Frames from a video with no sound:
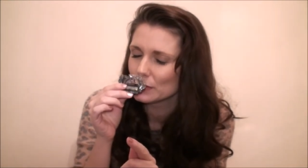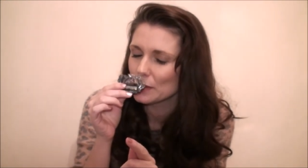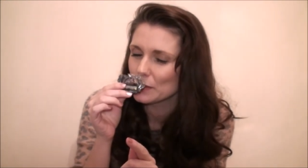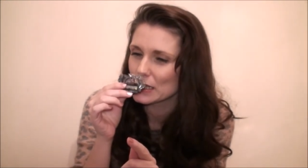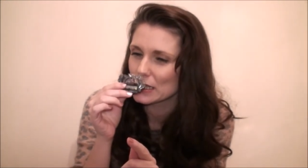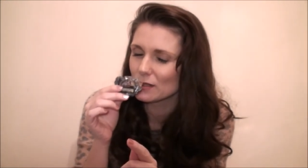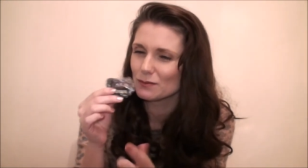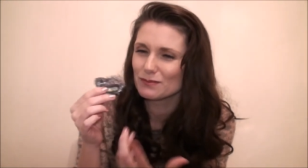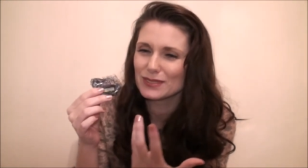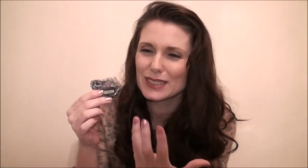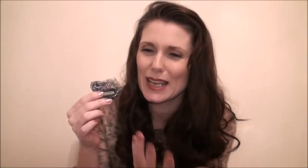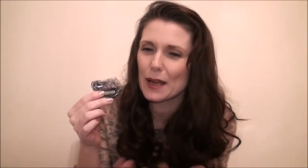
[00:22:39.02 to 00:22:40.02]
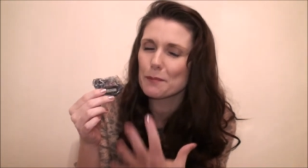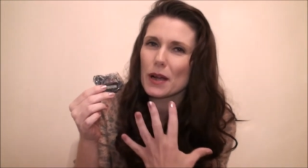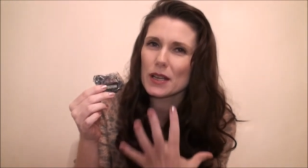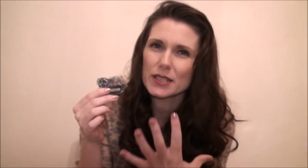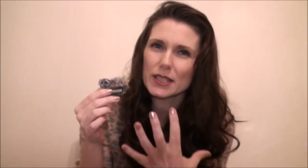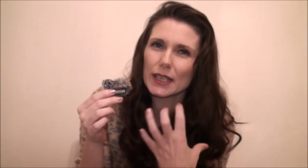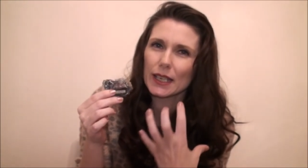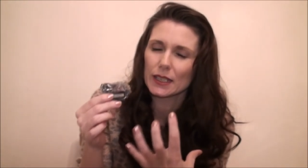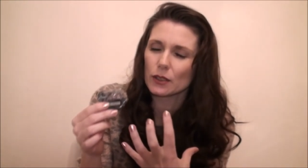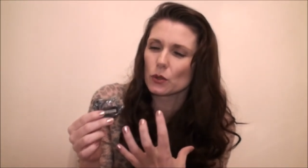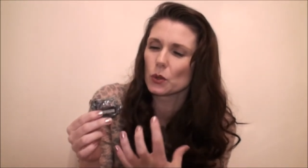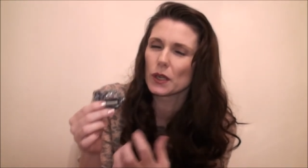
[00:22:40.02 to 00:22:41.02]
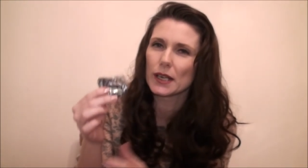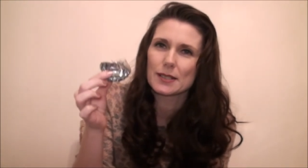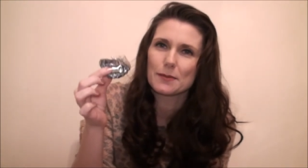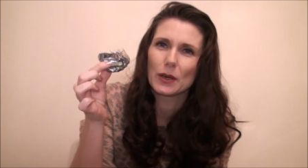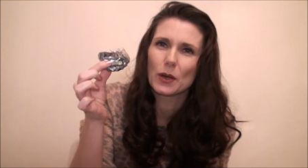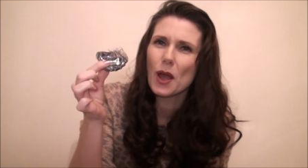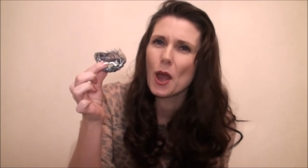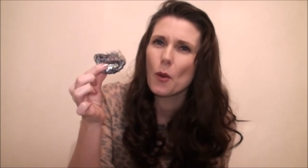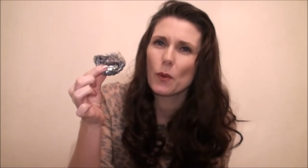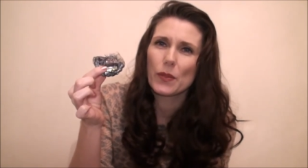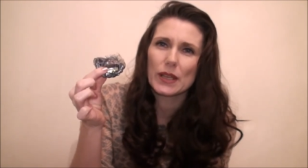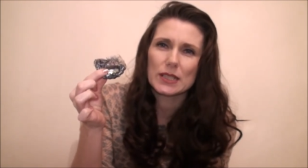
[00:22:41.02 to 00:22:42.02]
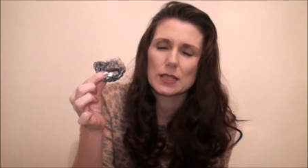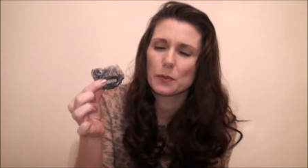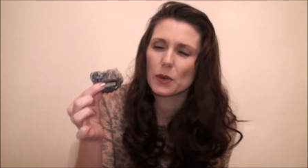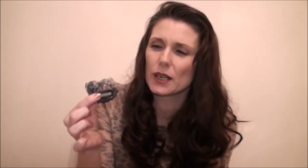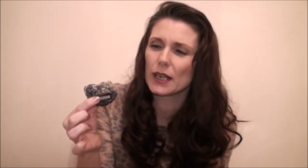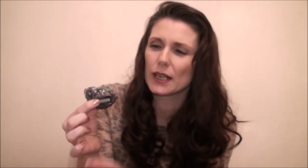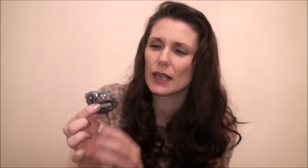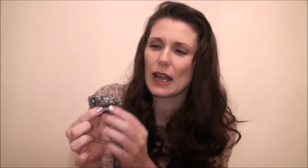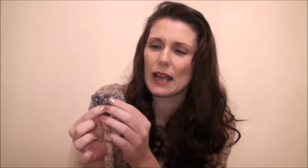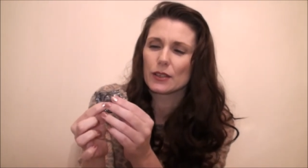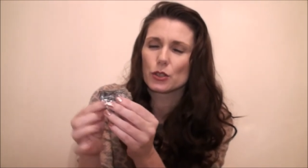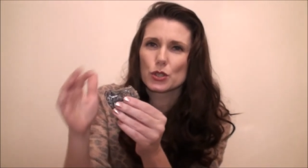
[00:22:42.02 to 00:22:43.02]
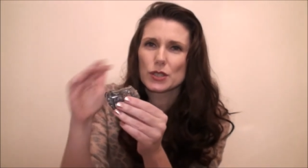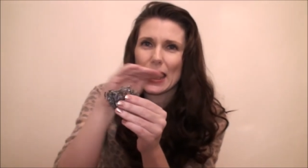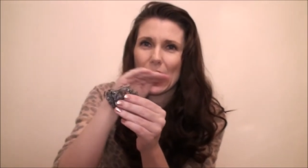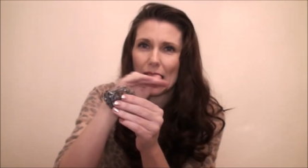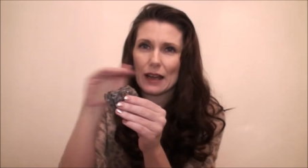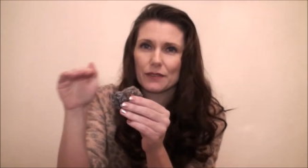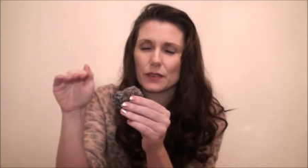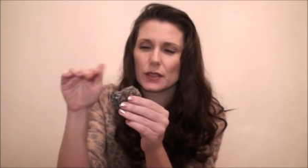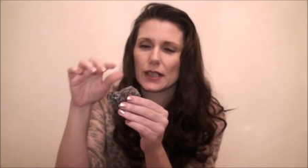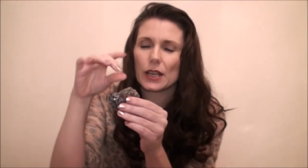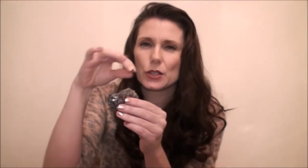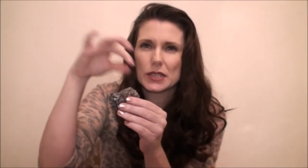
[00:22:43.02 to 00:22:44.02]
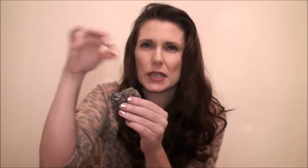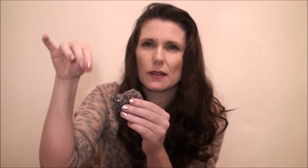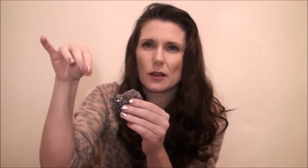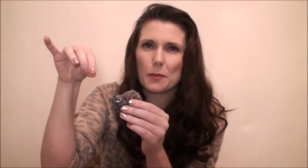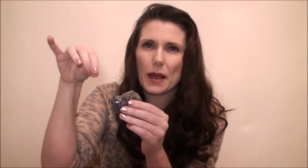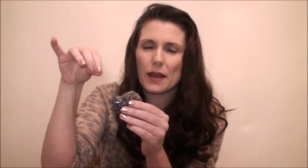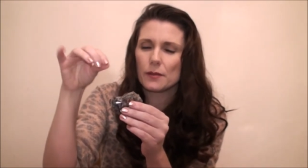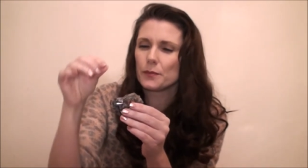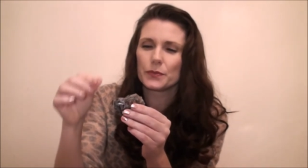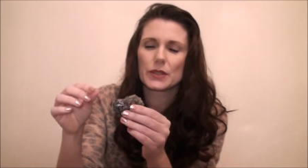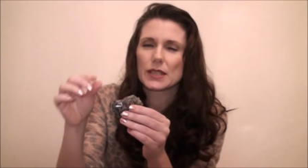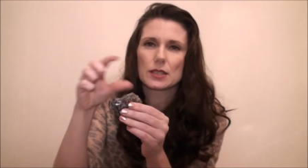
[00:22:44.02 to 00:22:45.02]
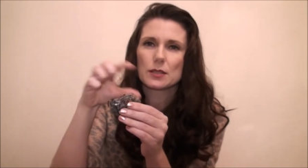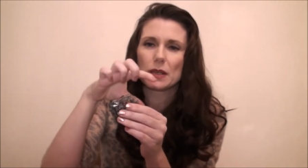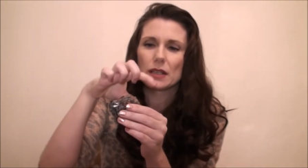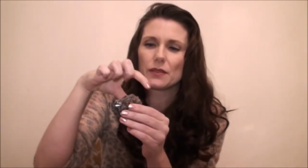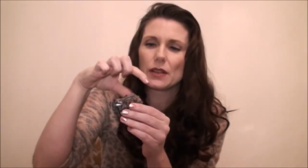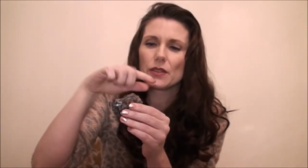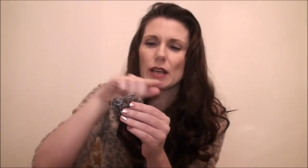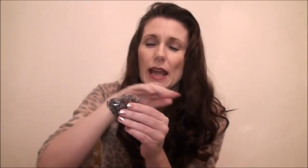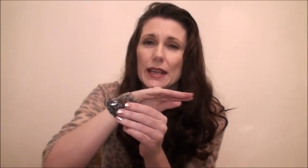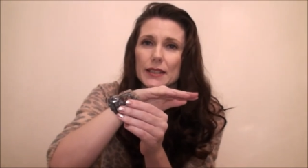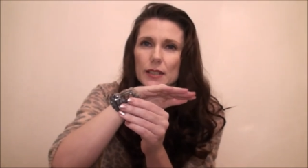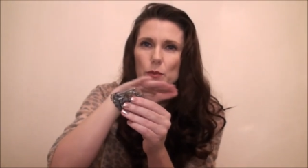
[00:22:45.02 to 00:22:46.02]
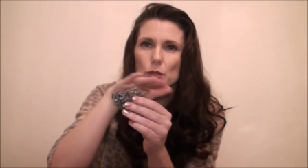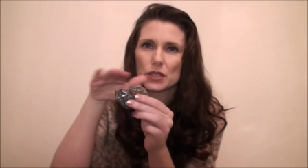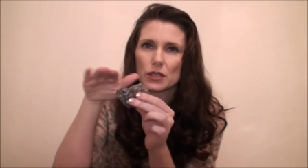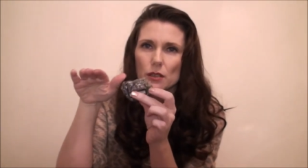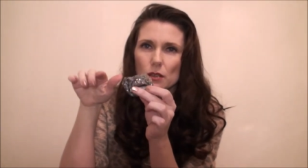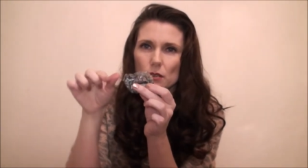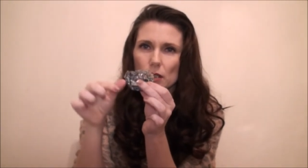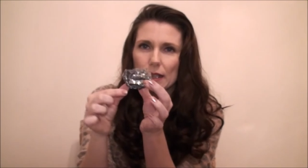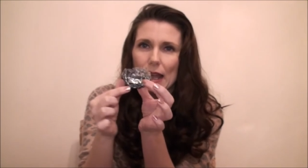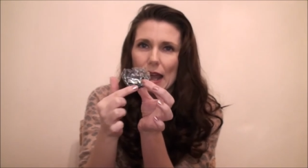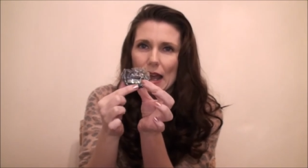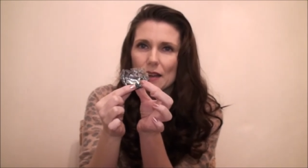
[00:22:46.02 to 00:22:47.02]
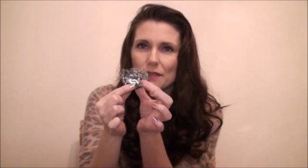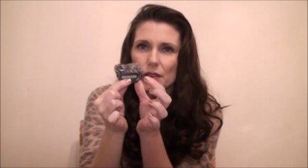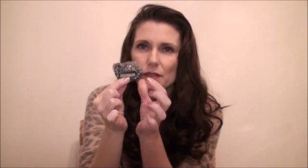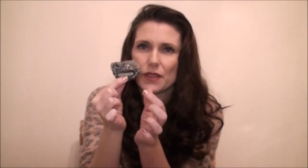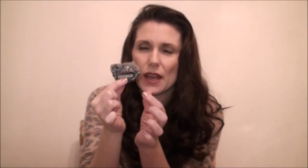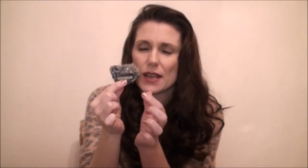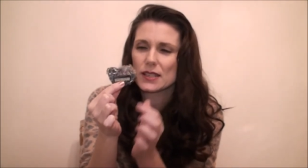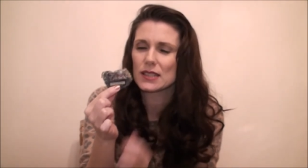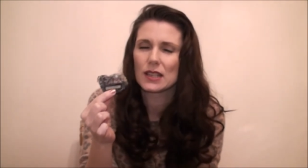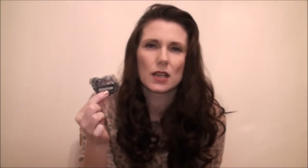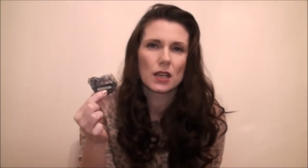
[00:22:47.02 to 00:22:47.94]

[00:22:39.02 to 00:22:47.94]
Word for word: let me see, yeah, musky kind of coconut smell. When this is burning, I use half, like I use a little bit, doesn't smell of anything. I ended up using like half of this.